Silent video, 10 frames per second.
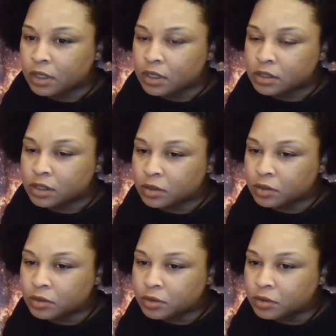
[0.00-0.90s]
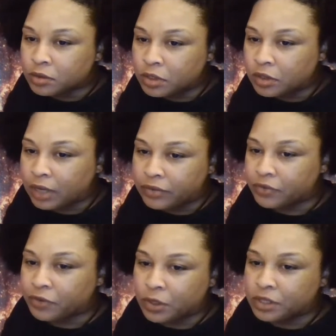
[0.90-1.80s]
So you don't have
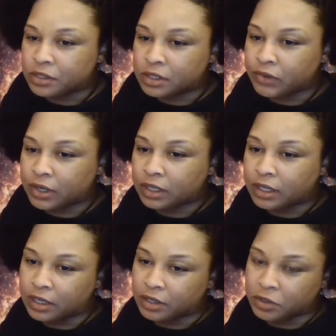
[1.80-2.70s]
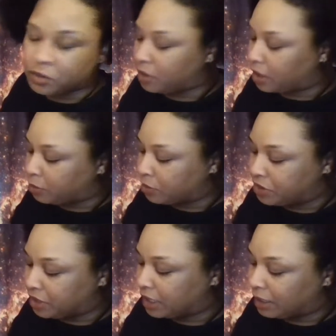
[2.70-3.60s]
a question, Savannah? Thank you. I
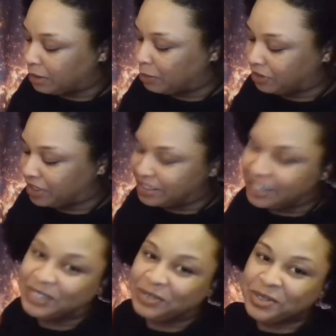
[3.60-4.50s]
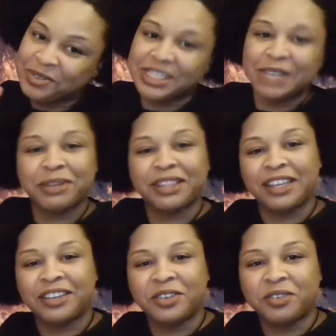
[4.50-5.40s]
appreciate that. My birthday's not so soon to say, but
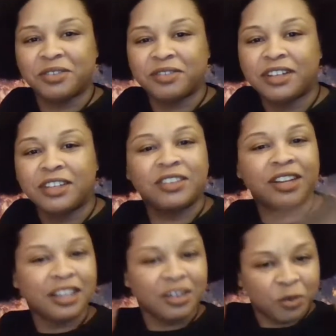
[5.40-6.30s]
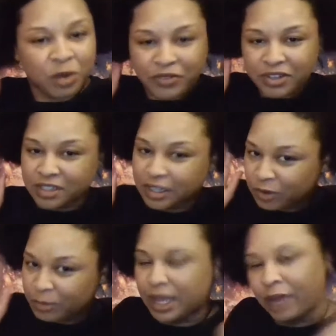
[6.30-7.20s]
thank you. You don't look like that stuff
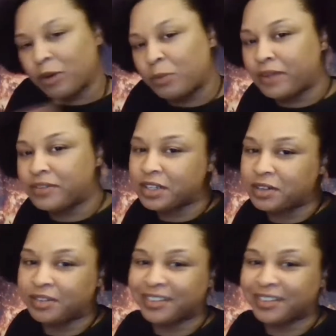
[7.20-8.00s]
from the African stuff.